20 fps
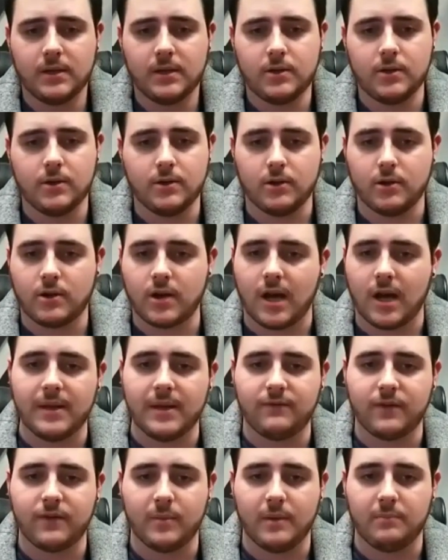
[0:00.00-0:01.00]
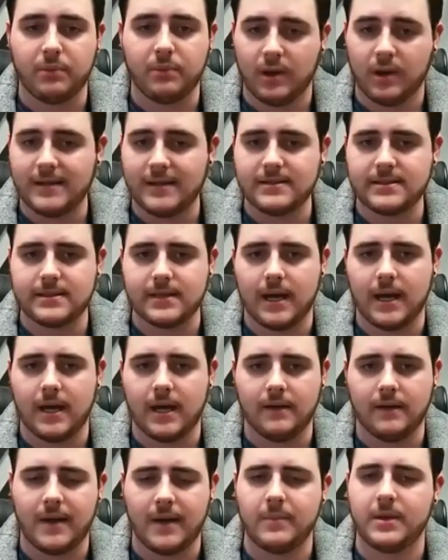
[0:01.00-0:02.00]
You're coming from a place
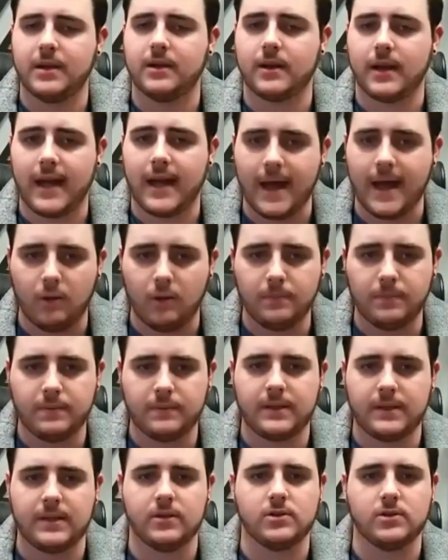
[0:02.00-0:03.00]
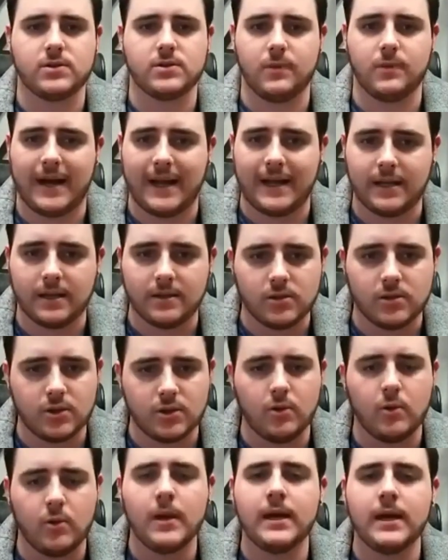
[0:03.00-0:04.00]
of, I'm here to help. Here's what I can
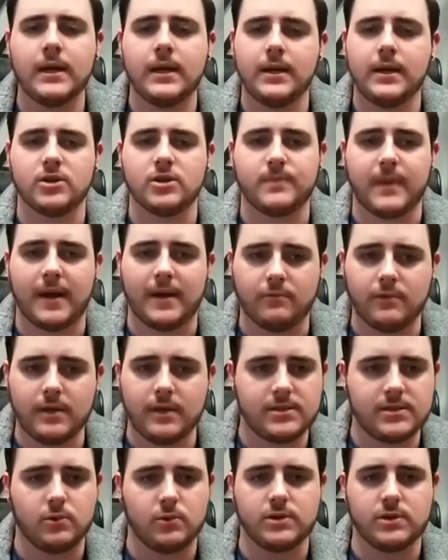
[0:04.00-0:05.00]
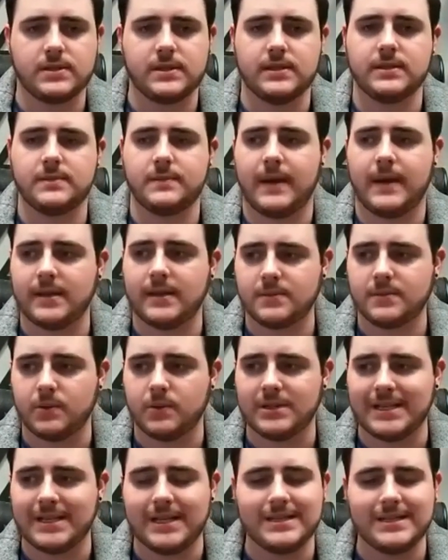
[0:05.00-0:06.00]
do. Here's my resources, my
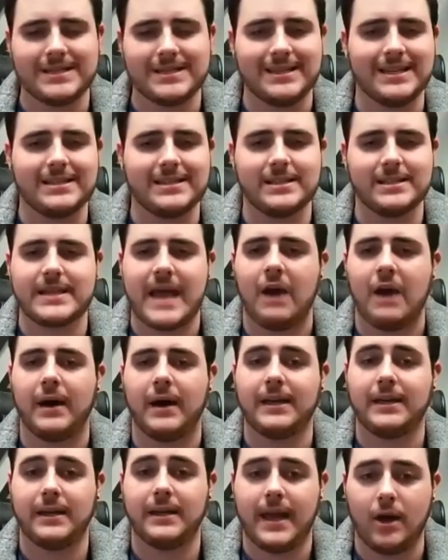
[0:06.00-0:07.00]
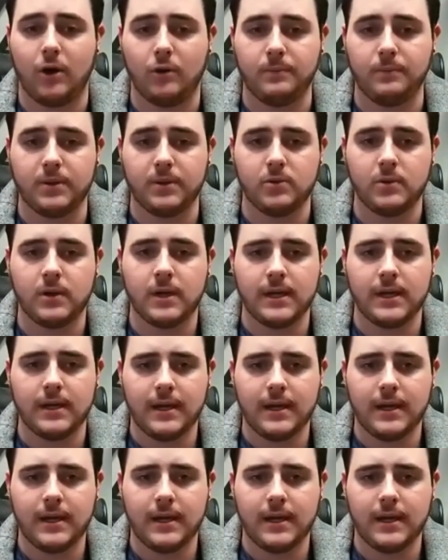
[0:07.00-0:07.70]
expertise. This is how I can help you.